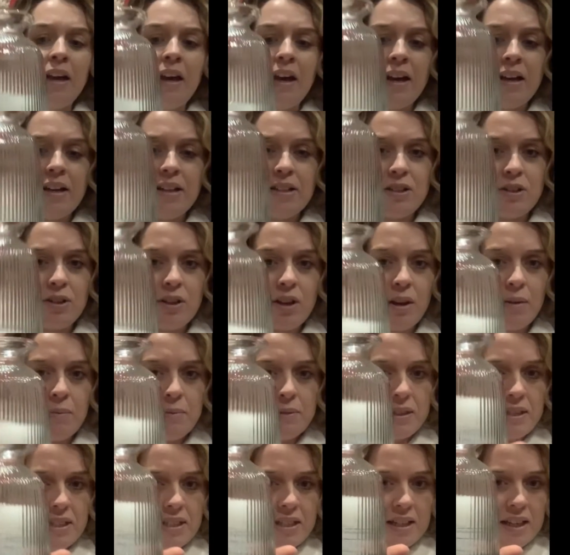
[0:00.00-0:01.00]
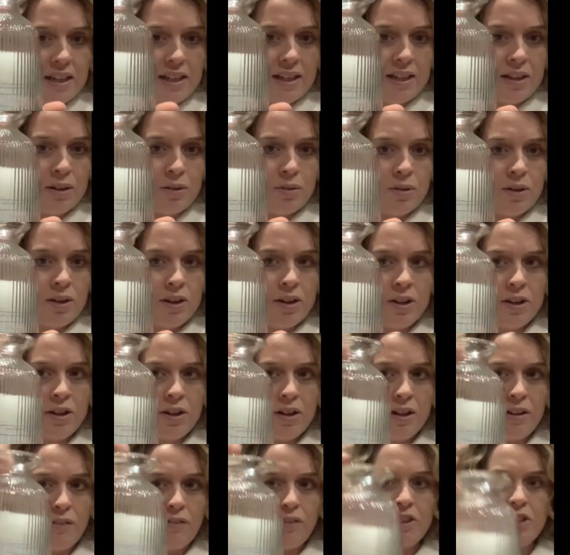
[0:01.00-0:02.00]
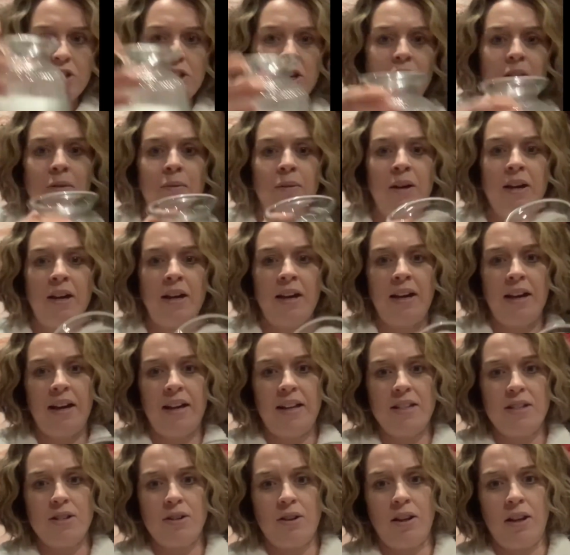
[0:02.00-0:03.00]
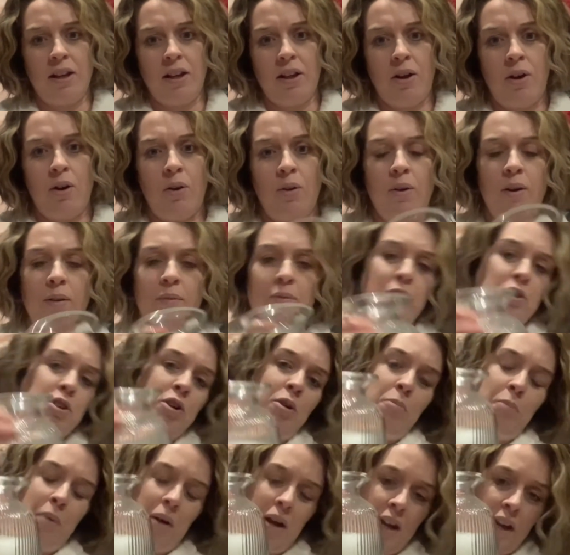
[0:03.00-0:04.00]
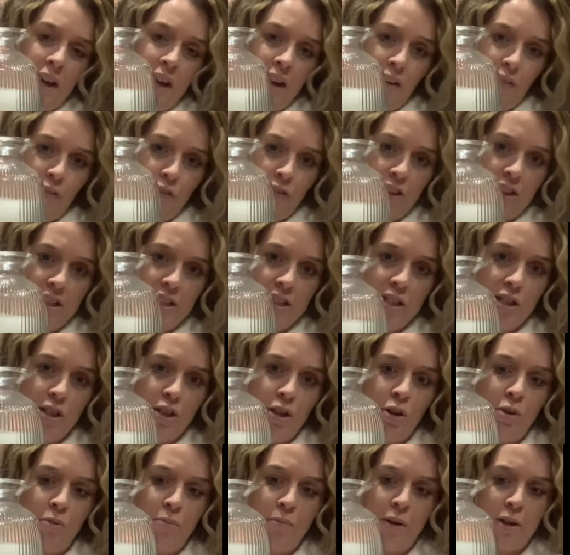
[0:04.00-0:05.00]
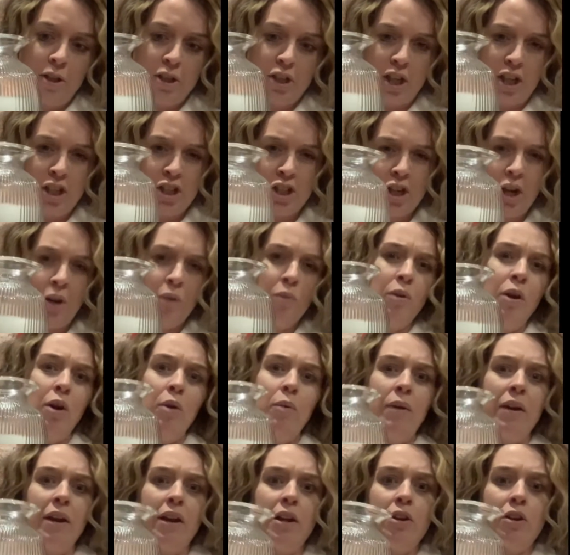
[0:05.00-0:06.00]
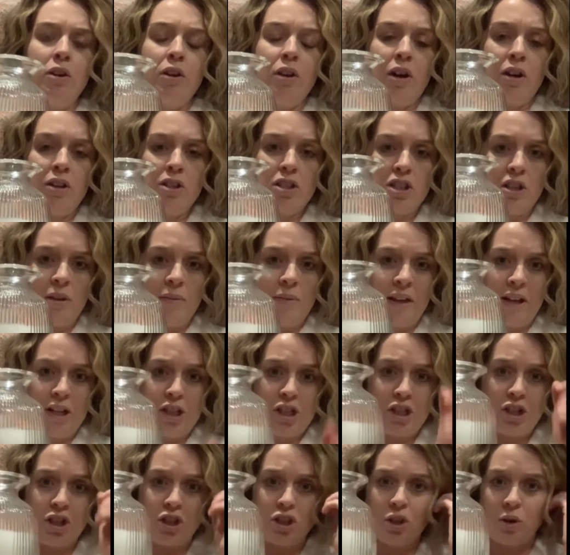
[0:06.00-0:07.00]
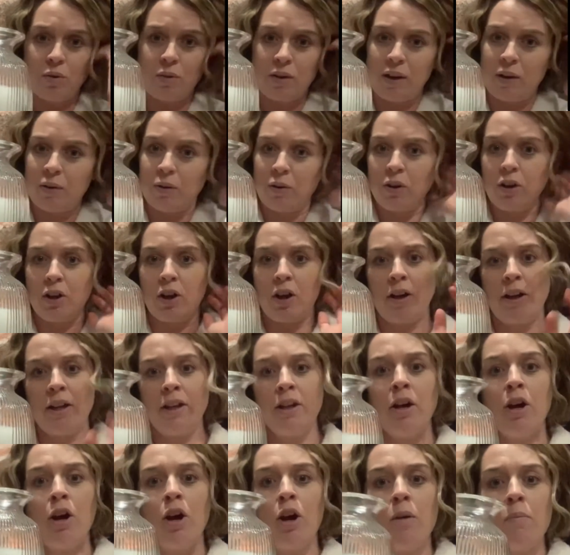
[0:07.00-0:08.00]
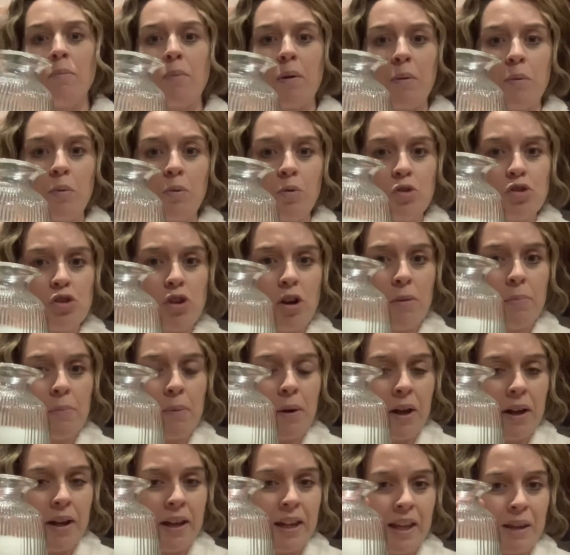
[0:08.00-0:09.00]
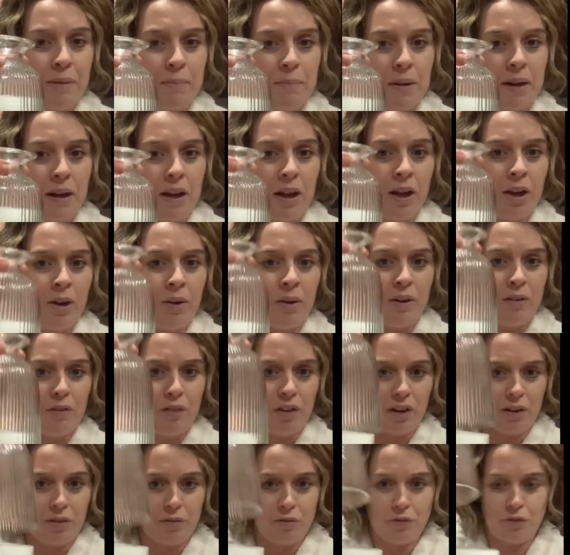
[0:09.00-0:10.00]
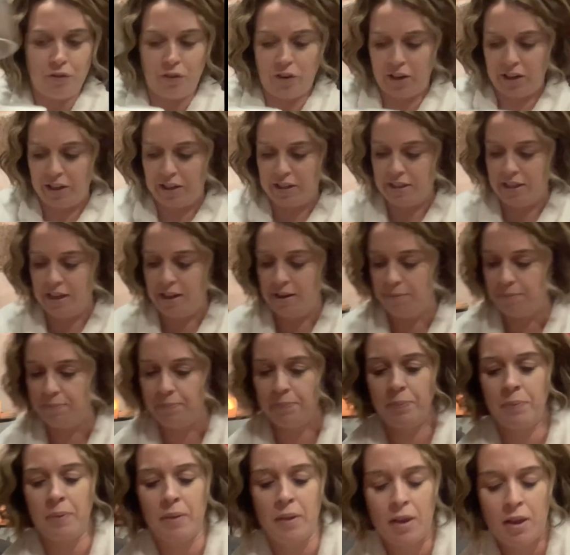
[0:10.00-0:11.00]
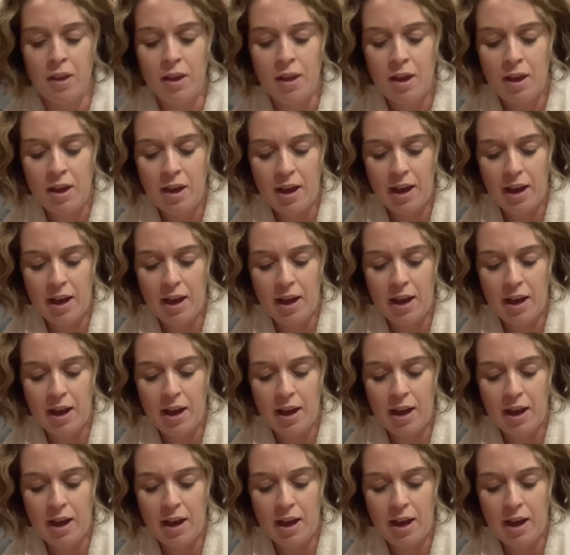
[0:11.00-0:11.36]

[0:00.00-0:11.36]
So it comes in that little lovely dome. It's got like the hole at the top, but I love this so much. I don't know, when I looked last time, they actually sold out online, but I will try and put a link below if I can find it.